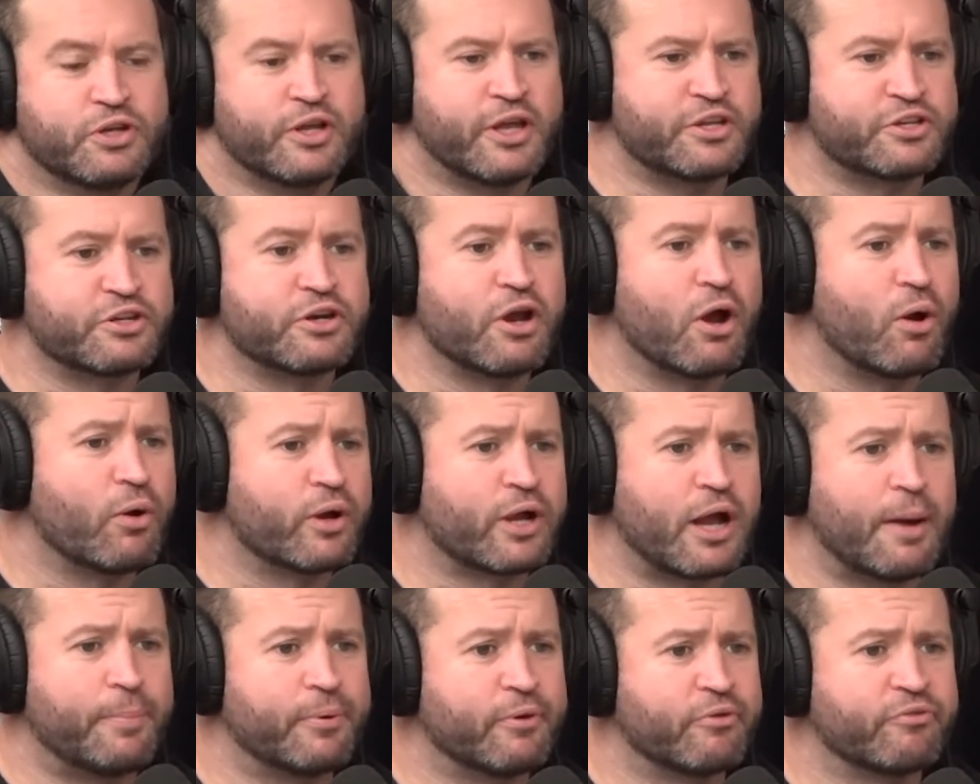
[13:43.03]
get to know a
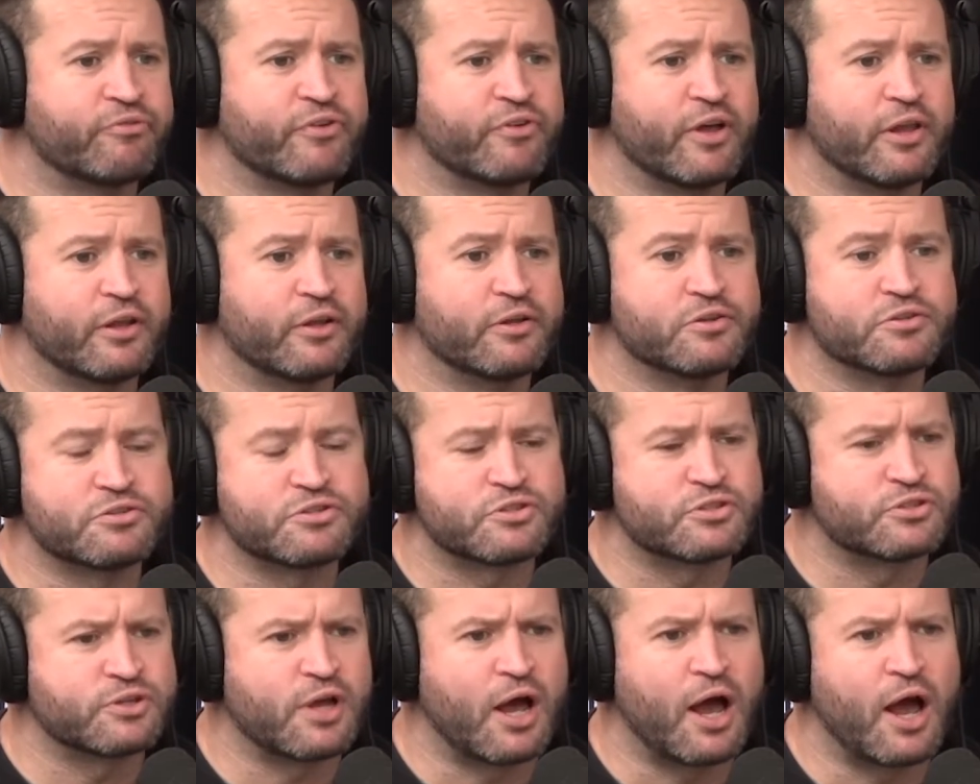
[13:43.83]
couple of
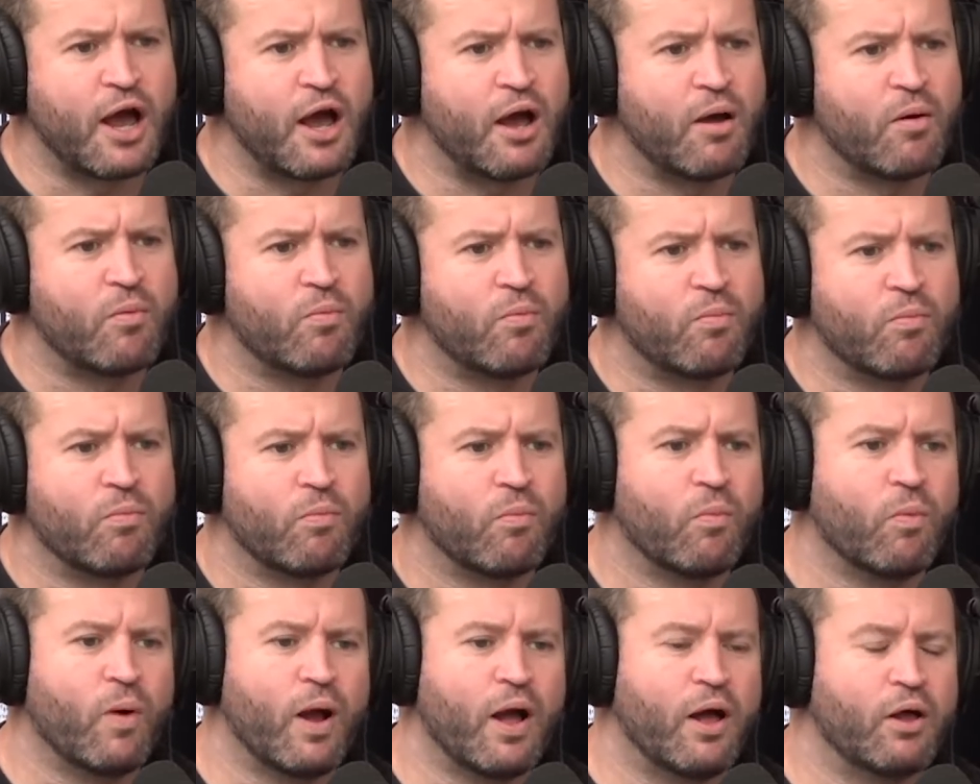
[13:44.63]
fellas
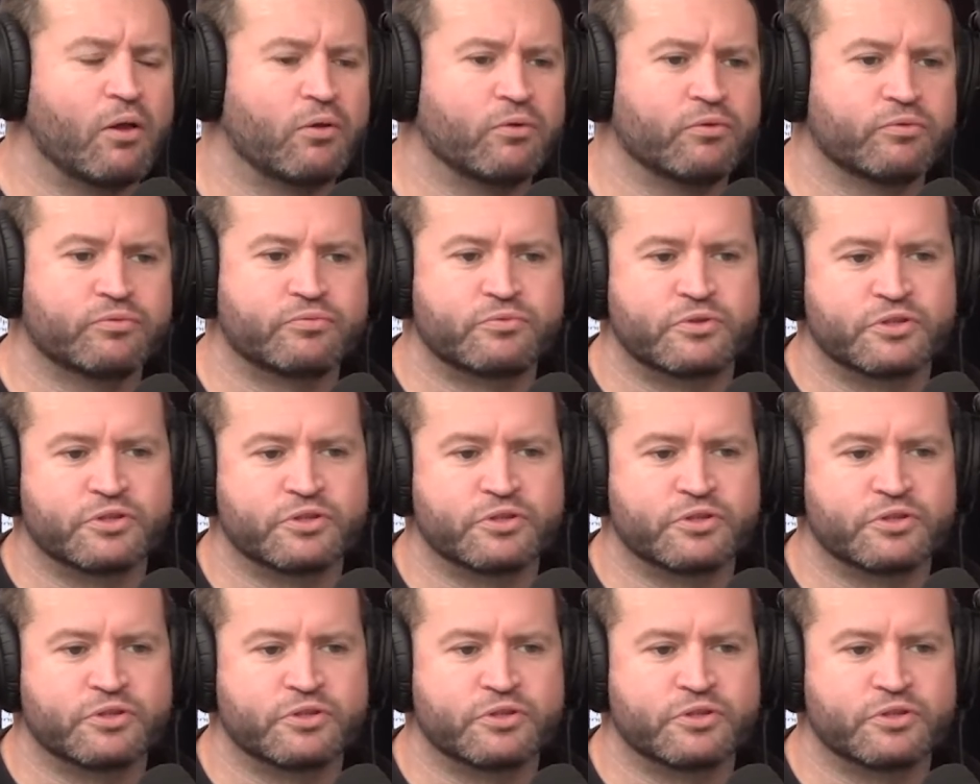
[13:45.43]
well